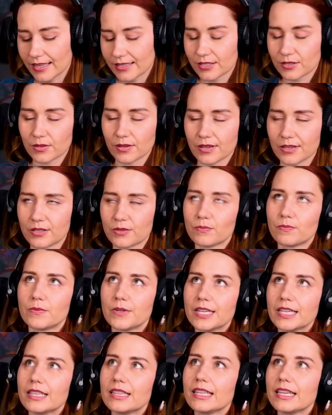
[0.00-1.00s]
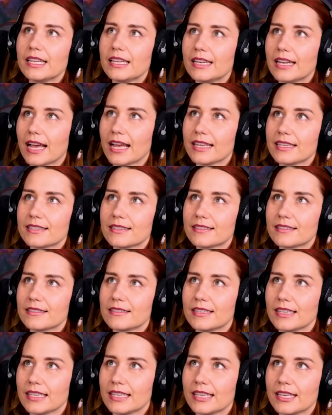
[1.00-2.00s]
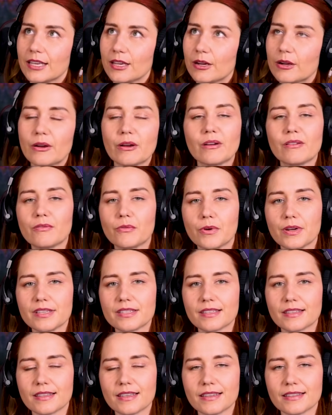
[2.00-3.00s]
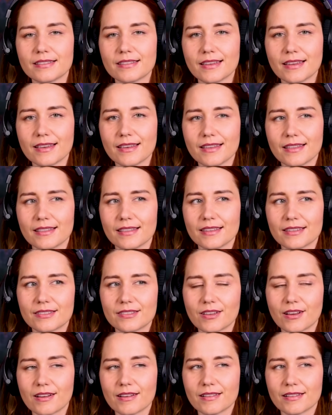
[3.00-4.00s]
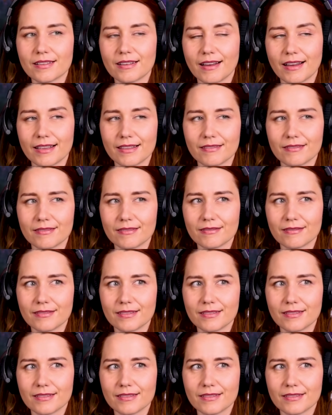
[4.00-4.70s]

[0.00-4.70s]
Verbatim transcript: it's it's really nice to hear her voice in this. This song, I,